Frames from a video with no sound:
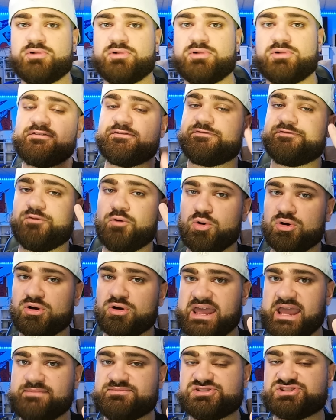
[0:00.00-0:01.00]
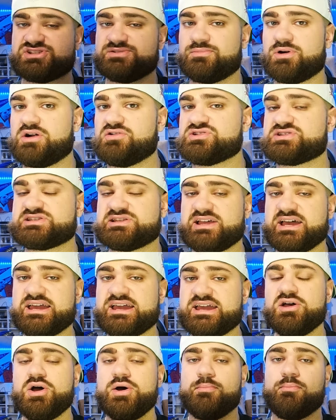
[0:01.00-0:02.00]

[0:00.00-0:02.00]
we have four games in tomorrow's slate.